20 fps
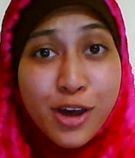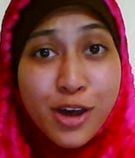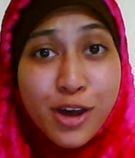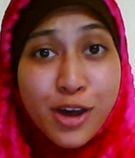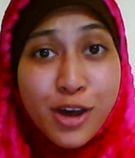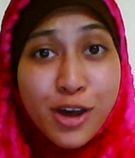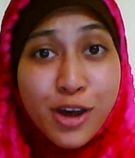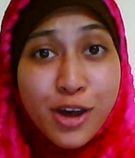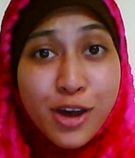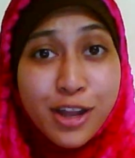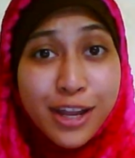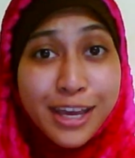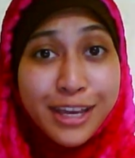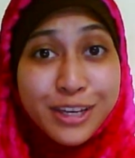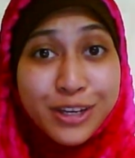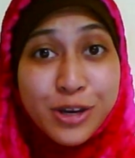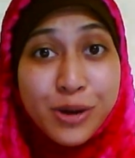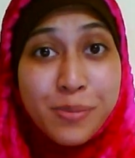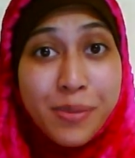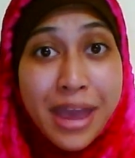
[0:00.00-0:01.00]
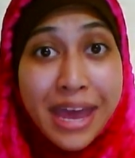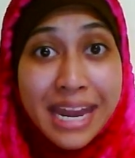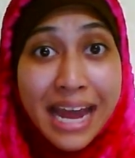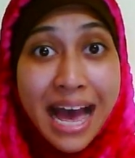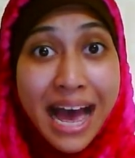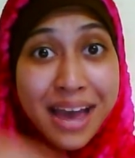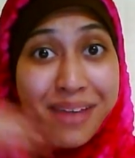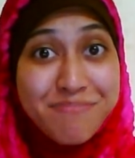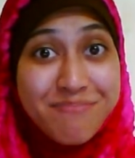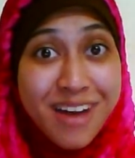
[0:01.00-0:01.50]
Assalamualaikum,
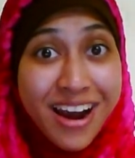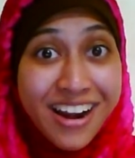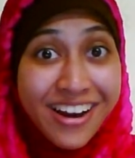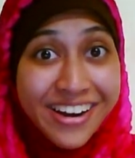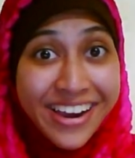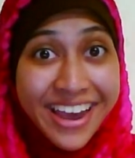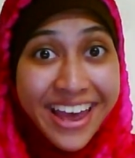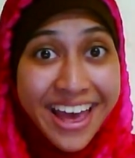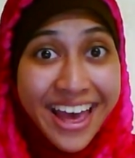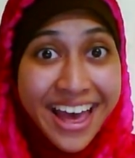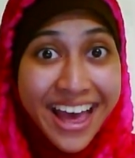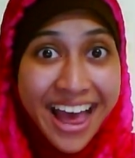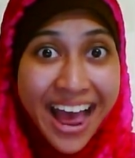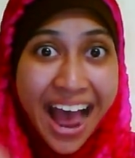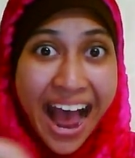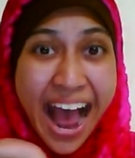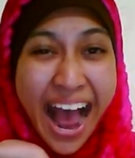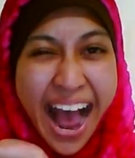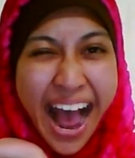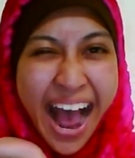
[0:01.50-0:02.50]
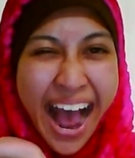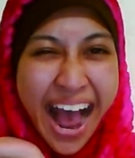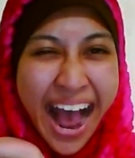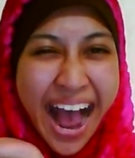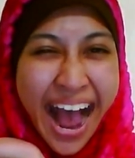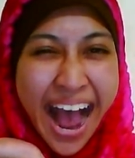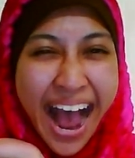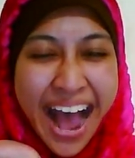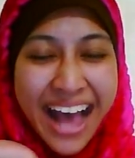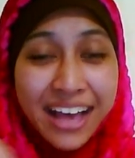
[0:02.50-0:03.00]
and I'm Maria.
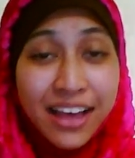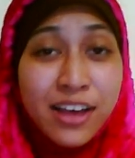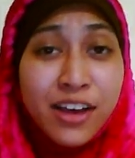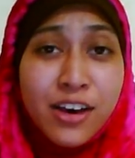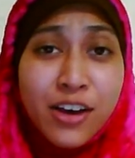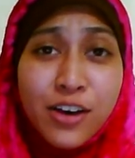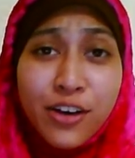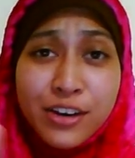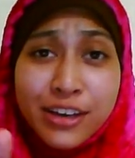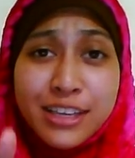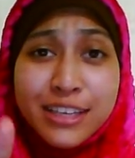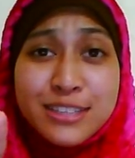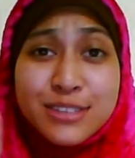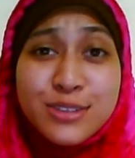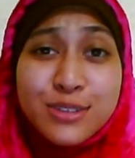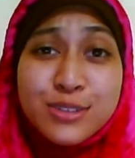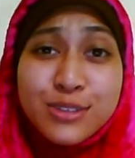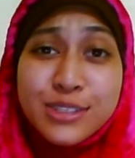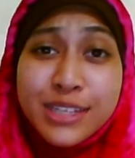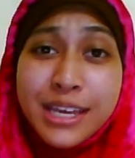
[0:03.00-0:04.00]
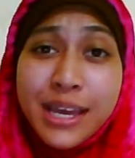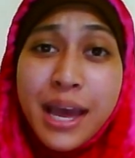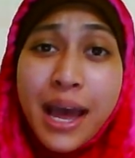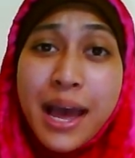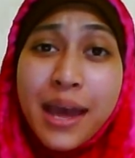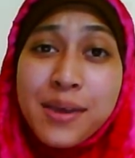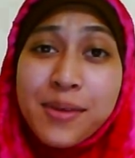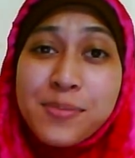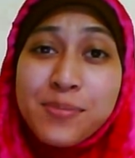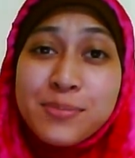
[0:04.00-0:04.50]
Okay, so today
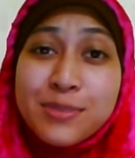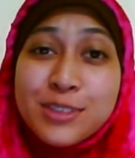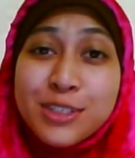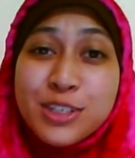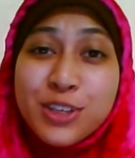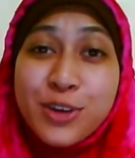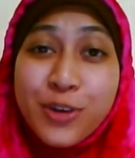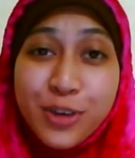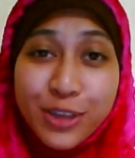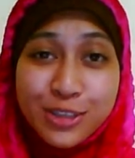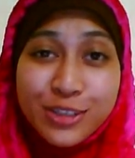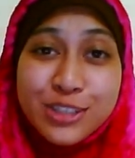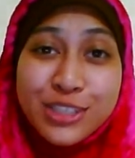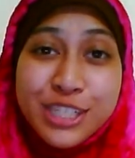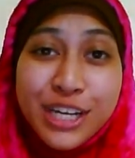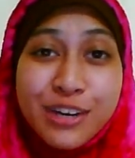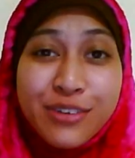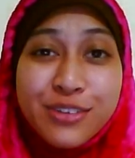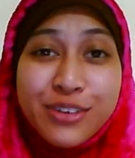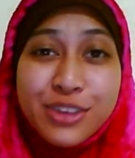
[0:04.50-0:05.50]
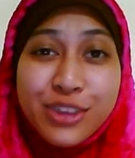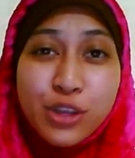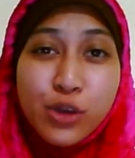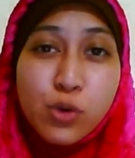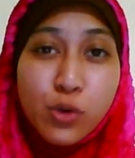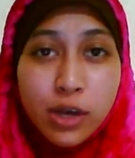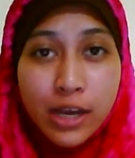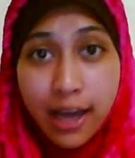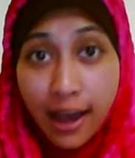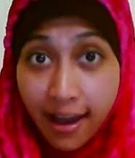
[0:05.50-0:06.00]
I'm going to share with
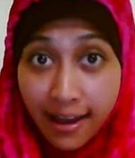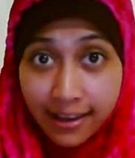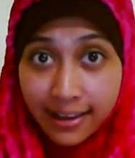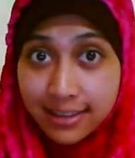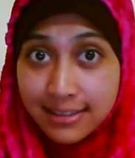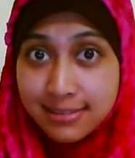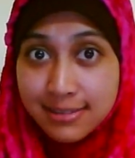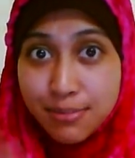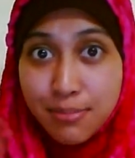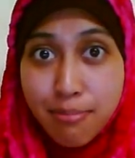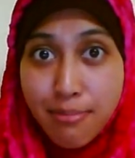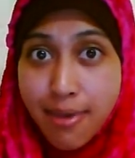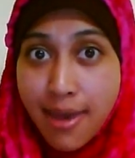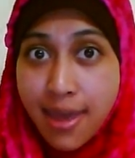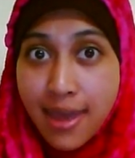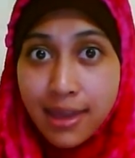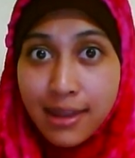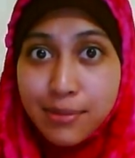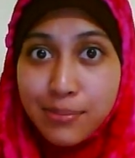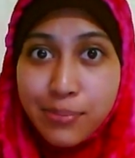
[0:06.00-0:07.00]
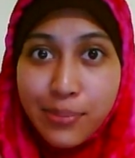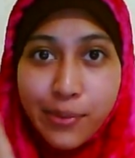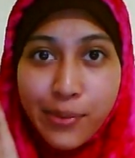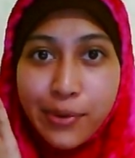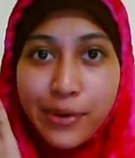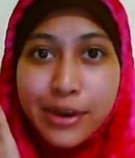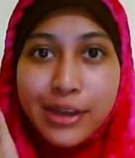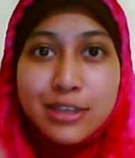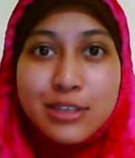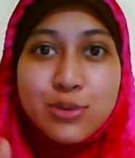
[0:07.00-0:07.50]
you guys, men,
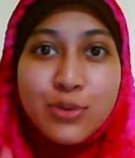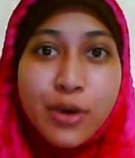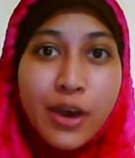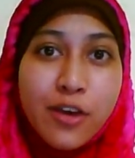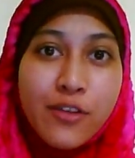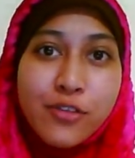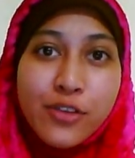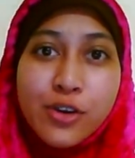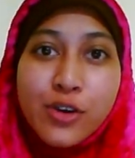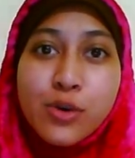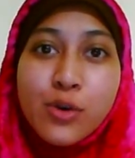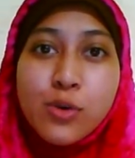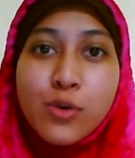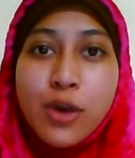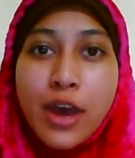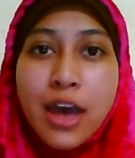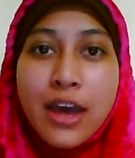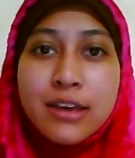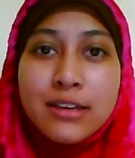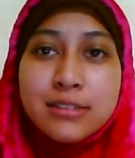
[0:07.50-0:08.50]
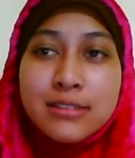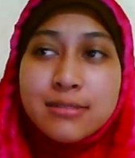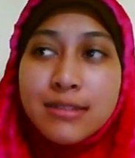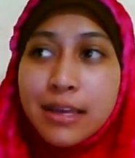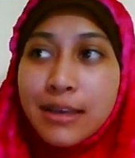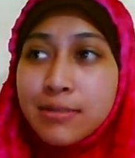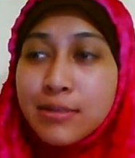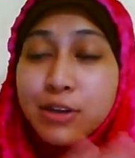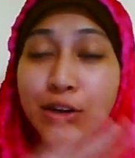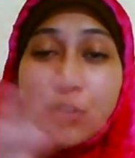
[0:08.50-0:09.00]
boys, whoever who has
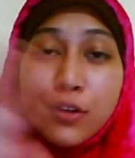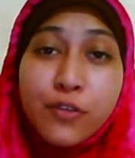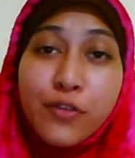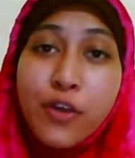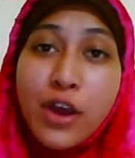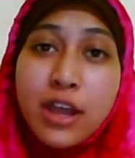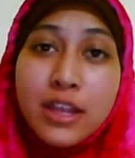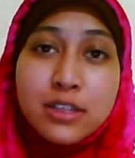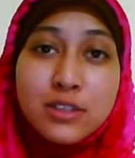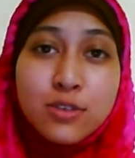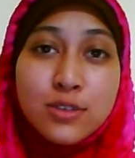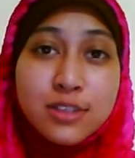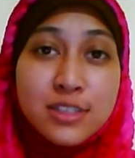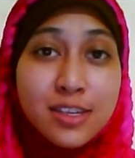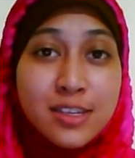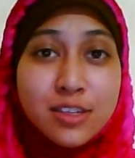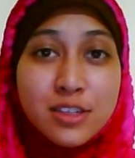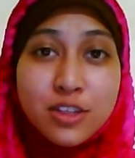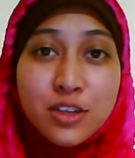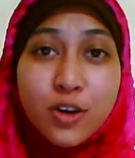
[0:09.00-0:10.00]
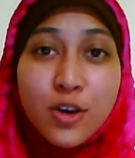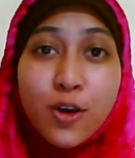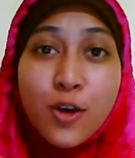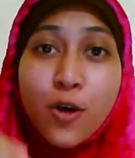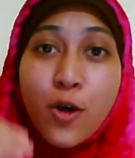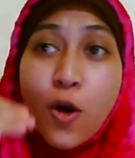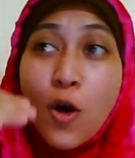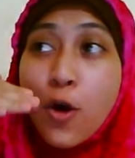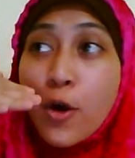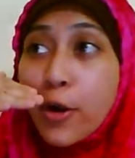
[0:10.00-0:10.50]
like girlfriends or
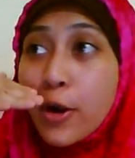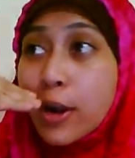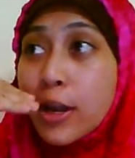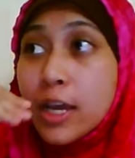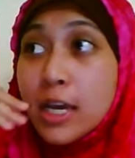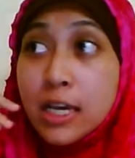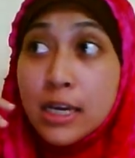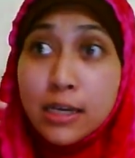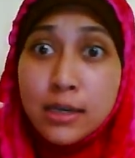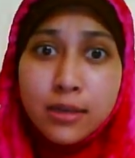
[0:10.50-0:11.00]
sister or